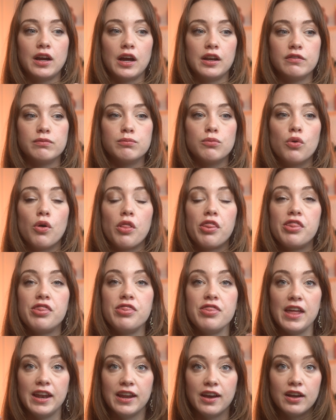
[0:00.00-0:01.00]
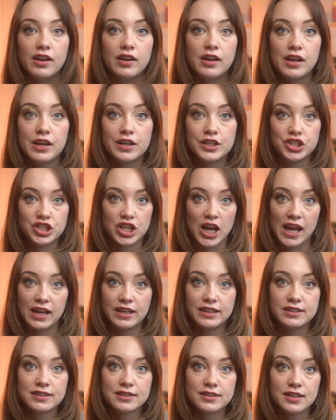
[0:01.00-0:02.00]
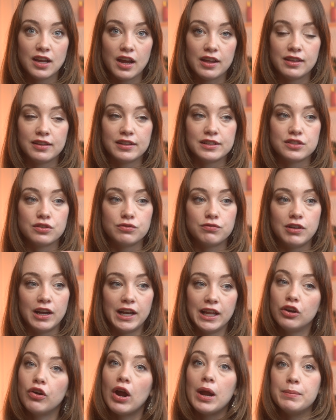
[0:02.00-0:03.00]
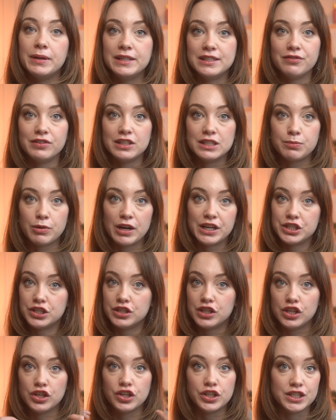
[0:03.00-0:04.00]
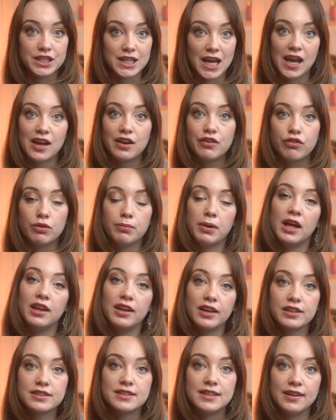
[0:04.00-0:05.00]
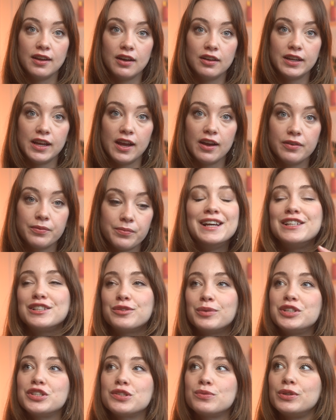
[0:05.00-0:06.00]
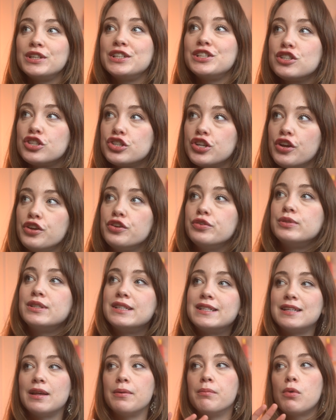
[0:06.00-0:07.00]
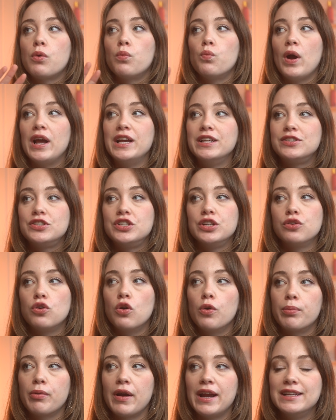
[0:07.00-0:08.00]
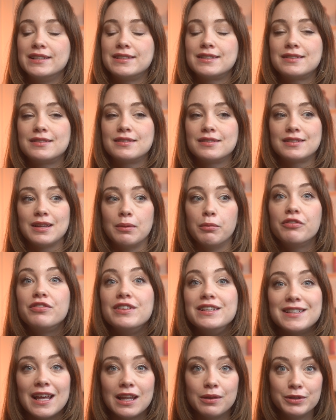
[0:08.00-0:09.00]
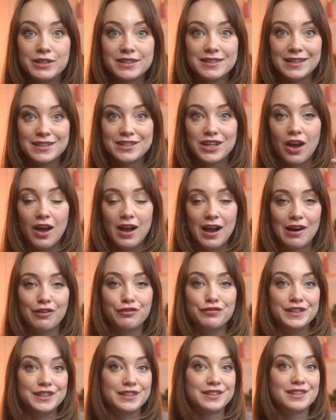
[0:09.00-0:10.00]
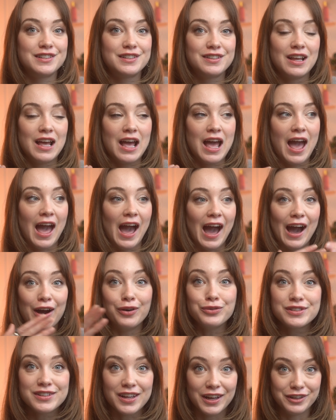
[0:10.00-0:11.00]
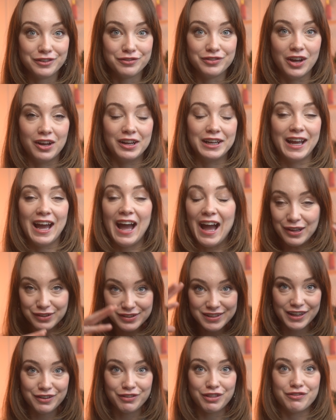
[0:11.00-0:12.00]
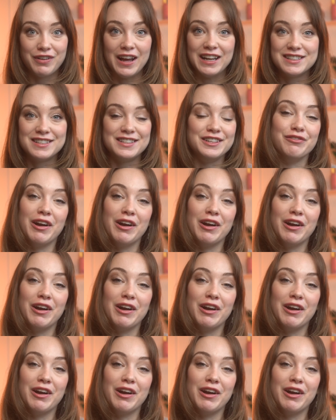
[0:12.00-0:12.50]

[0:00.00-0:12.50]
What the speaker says: kind of more thinner chains, I think that's a really great piece of inspiration that you could take from her looks in Narnia. So I just wanted to show you some ways she incorporates some of these elements into her outfits outside of Narnia, outside of the fantasy